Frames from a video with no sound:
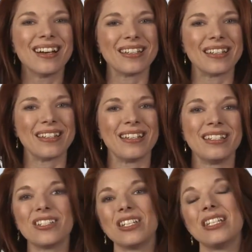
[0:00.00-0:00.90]
In
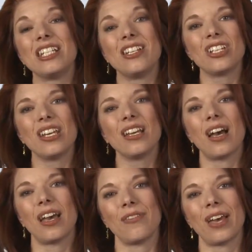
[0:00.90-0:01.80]
addition to teaching,
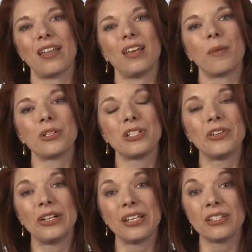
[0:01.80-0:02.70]
I've had the
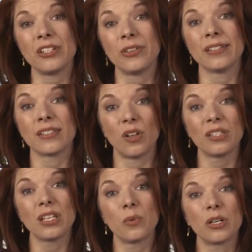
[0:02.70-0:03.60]
opportunity to do
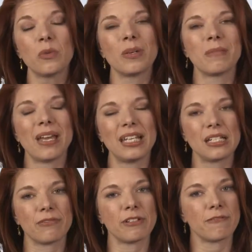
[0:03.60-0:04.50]
consulting work with many
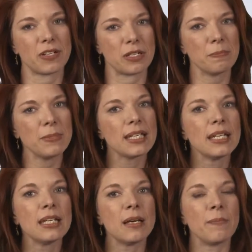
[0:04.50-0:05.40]
different firms,
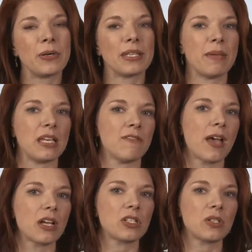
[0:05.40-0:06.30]
both in
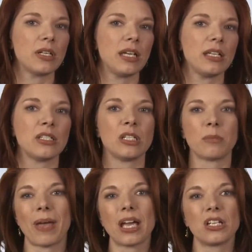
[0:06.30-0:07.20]
manufacturing,
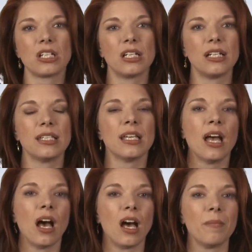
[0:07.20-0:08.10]
consumer packaged goods,
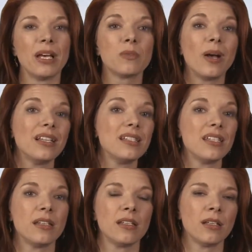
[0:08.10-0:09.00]
as well as
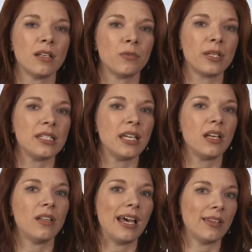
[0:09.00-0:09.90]
in
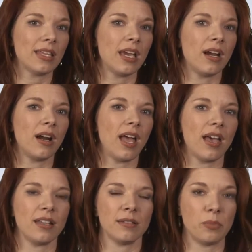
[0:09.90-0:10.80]
retail, healthcare,
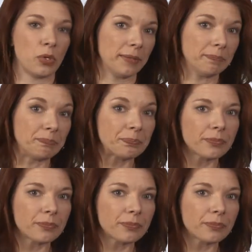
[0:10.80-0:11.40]
and more.